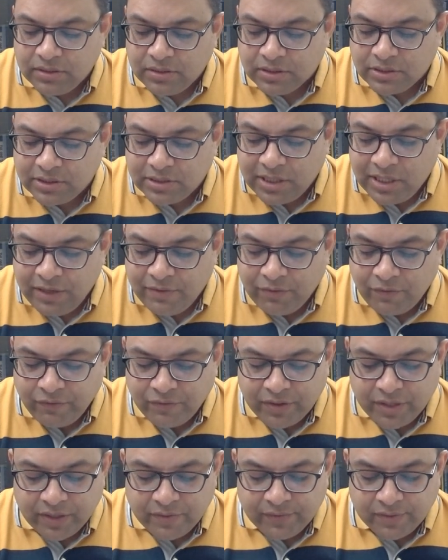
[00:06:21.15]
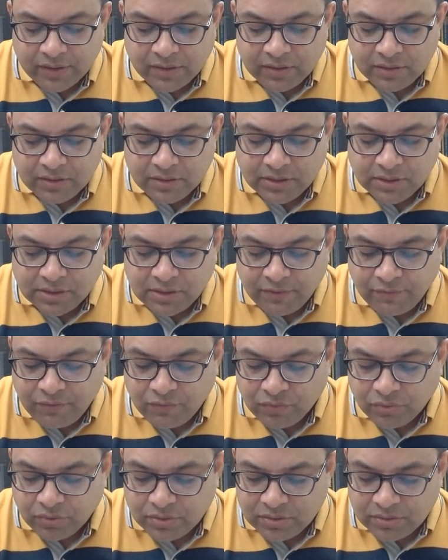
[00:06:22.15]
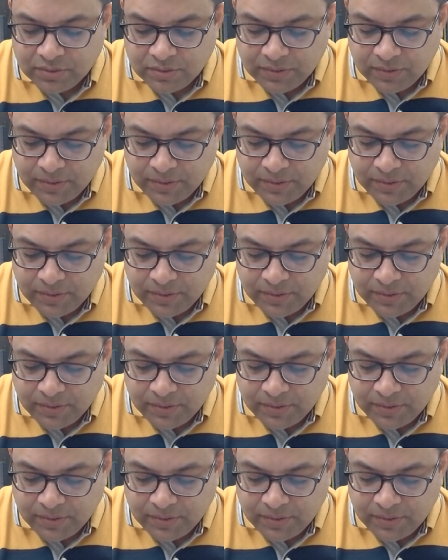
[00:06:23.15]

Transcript: the slave of craving. This is the fourth.